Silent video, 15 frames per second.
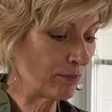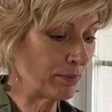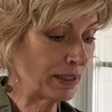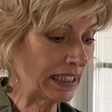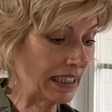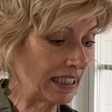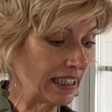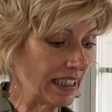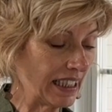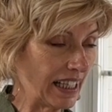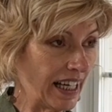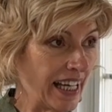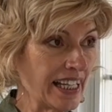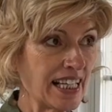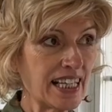be
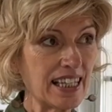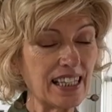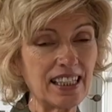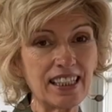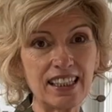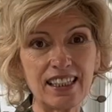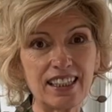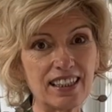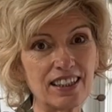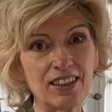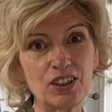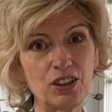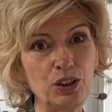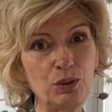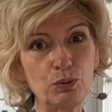anything
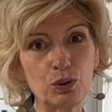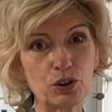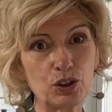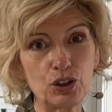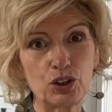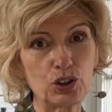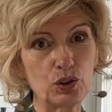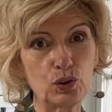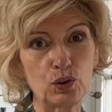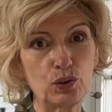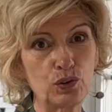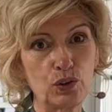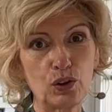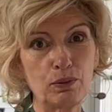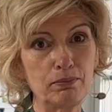that you want to draw
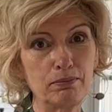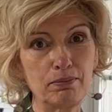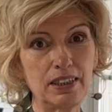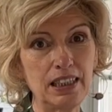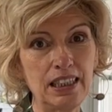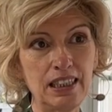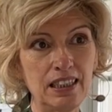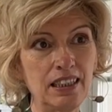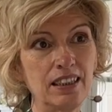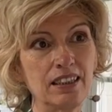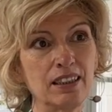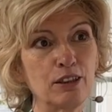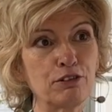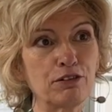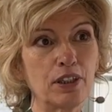from in
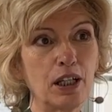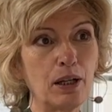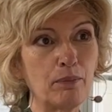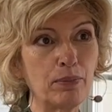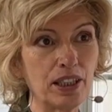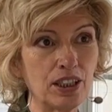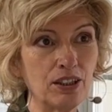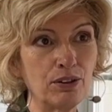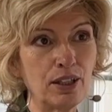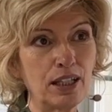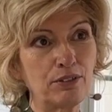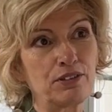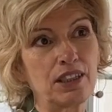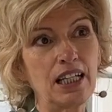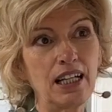life, but you have
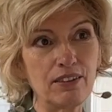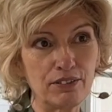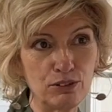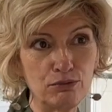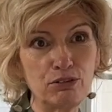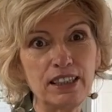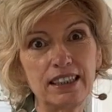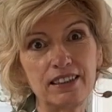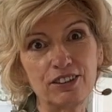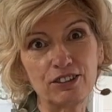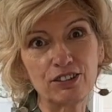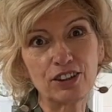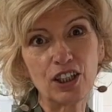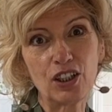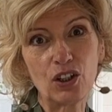to have a
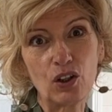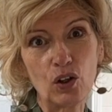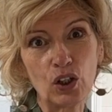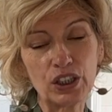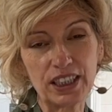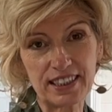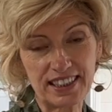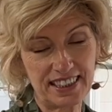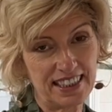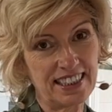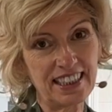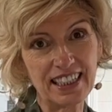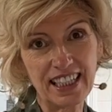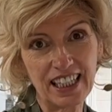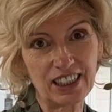real honest
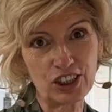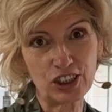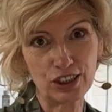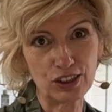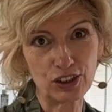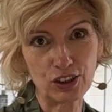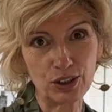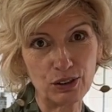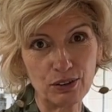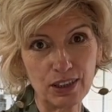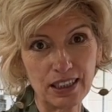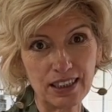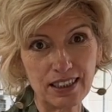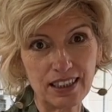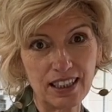connection to
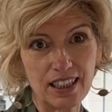it.